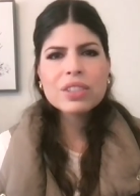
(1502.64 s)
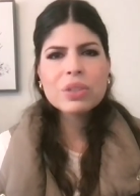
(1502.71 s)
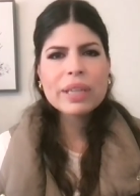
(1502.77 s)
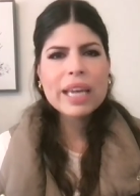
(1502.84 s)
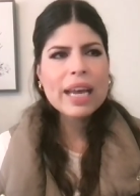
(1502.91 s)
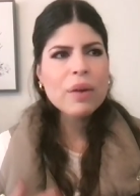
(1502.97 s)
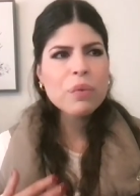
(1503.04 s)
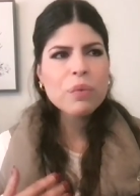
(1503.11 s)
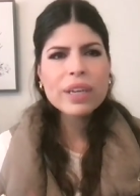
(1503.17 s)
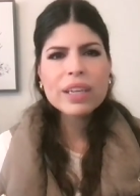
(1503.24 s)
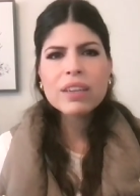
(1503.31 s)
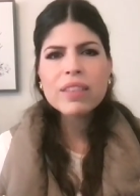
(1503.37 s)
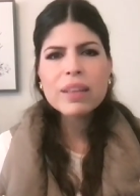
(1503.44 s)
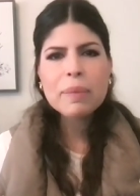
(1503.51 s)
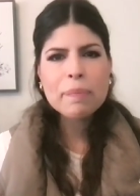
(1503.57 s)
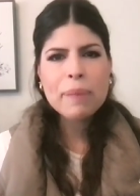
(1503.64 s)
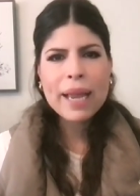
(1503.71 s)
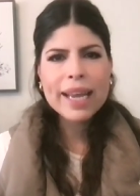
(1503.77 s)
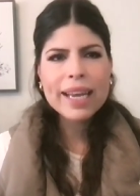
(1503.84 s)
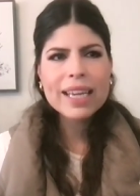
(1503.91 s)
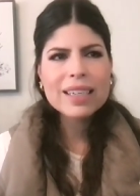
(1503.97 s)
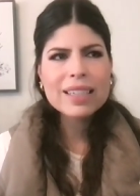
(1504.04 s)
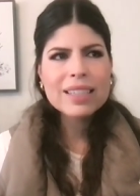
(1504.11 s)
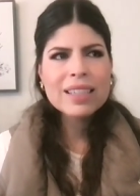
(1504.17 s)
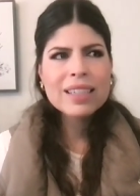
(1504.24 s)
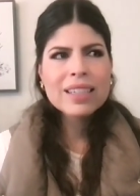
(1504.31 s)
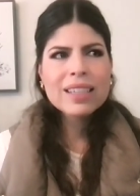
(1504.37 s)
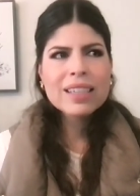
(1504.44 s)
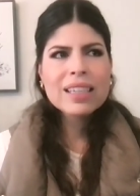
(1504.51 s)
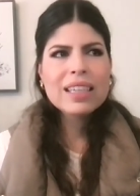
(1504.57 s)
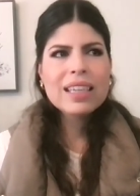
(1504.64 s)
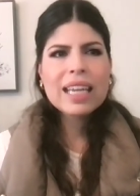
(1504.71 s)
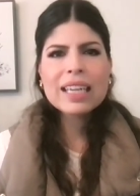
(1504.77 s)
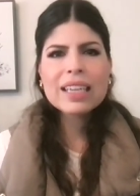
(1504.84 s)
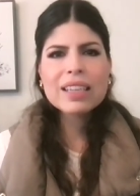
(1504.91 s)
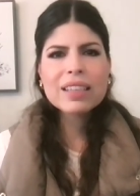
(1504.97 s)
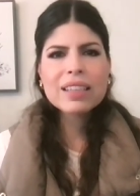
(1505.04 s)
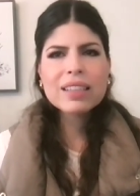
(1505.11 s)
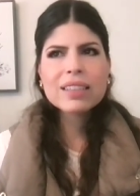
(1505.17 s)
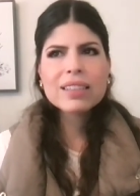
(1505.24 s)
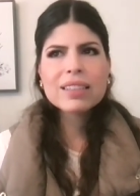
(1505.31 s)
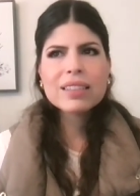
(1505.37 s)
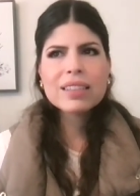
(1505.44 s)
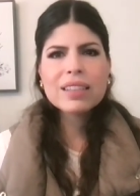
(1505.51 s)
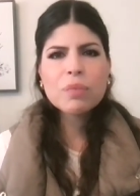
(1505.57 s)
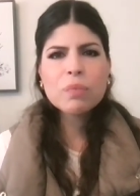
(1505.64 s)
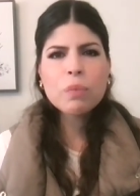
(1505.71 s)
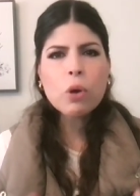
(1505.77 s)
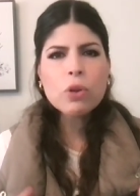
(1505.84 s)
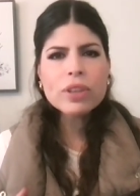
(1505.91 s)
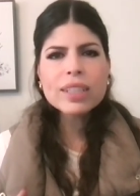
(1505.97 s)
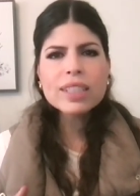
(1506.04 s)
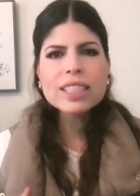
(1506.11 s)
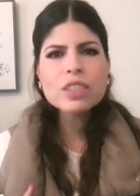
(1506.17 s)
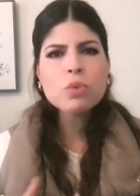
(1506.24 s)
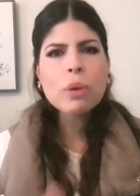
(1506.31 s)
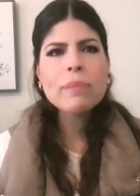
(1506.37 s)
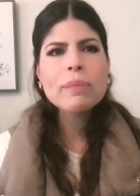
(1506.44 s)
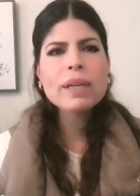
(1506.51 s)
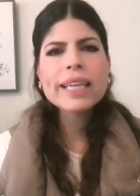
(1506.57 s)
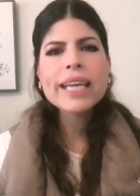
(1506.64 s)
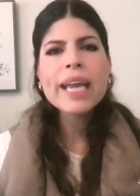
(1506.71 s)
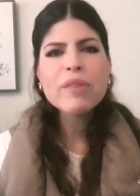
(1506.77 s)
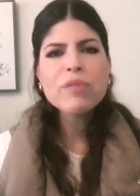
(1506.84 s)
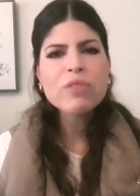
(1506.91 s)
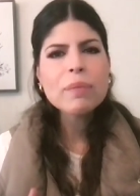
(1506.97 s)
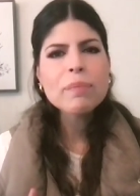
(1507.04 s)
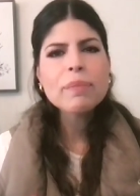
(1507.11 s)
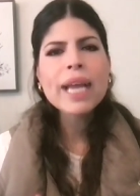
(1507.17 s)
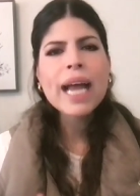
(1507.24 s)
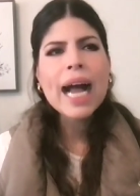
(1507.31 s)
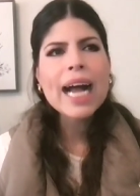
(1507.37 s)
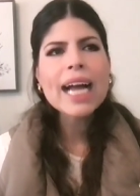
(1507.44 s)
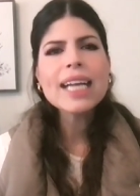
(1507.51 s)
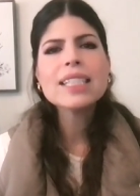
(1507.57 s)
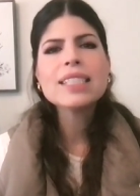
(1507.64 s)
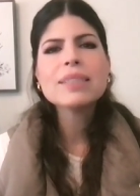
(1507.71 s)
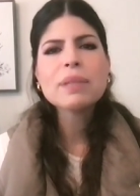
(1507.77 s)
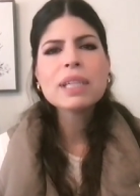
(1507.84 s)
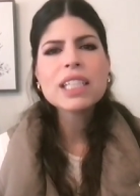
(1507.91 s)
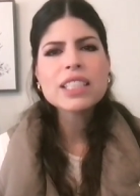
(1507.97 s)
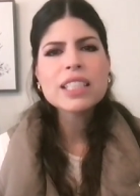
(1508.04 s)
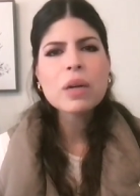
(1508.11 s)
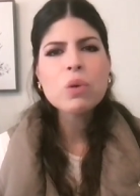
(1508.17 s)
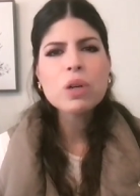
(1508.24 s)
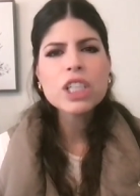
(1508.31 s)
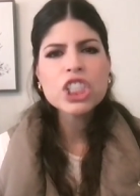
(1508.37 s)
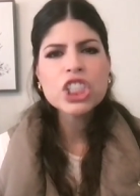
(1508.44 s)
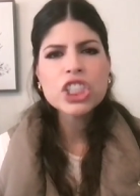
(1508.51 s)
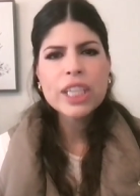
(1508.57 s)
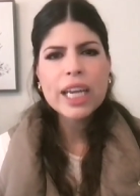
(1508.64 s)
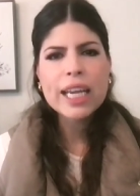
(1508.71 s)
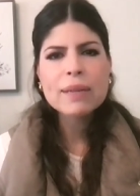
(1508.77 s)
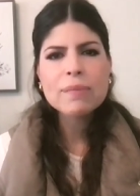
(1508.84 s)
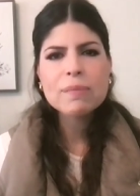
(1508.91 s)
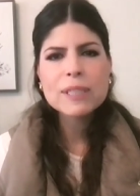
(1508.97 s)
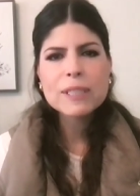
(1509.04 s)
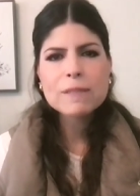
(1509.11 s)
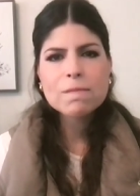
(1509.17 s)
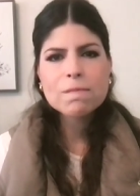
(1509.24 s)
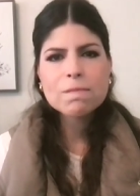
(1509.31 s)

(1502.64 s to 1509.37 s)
to get rid of the pain, like both of these women came from behind because they were ashamed.